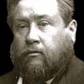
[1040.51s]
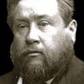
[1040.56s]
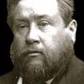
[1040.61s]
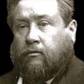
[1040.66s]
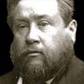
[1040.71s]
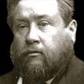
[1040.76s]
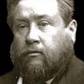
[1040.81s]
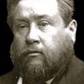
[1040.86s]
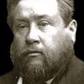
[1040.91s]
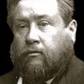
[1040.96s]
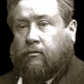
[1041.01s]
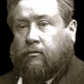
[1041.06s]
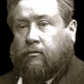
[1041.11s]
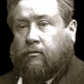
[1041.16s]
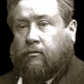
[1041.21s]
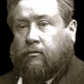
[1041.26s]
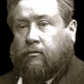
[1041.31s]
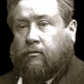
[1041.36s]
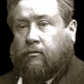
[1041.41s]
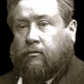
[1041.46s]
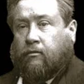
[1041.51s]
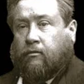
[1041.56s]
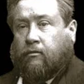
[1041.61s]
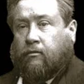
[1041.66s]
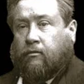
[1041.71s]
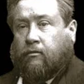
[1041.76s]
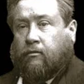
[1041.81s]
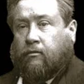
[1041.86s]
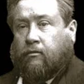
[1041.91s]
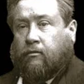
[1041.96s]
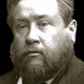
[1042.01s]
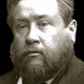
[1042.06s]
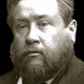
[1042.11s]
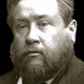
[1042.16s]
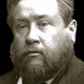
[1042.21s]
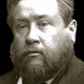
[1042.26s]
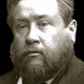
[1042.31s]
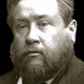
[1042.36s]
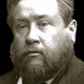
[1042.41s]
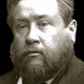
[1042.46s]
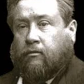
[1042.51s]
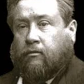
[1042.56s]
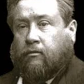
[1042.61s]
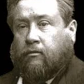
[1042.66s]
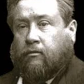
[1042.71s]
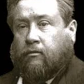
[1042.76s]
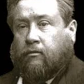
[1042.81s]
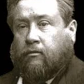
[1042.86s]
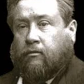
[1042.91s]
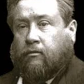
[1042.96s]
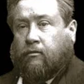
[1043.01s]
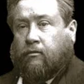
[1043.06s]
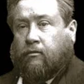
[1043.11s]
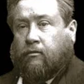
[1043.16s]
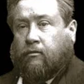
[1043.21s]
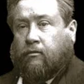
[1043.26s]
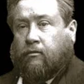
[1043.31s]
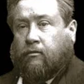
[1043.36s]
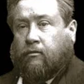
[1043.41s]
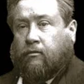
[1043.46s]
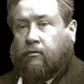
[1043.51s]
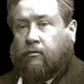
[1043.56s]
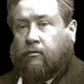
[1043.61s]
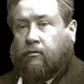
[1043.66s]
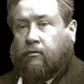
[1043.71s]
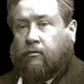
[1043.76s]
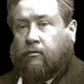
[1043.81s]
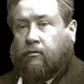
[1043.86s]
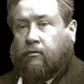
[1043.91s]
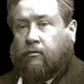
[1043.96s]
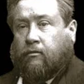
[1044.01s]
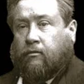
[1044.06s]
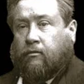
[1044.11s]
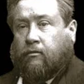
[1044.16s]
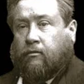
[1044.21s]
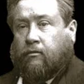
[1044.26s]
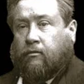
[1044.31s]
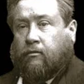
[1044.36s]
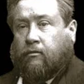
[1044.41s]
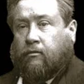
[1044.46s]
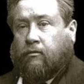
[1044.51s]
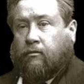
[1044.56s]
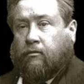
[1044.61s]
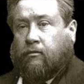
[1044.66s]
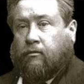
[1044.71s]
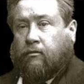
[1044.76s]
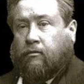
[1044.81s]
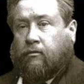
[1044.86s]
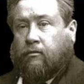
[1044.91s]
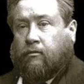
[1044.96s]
This is a still picture; no speech is visible.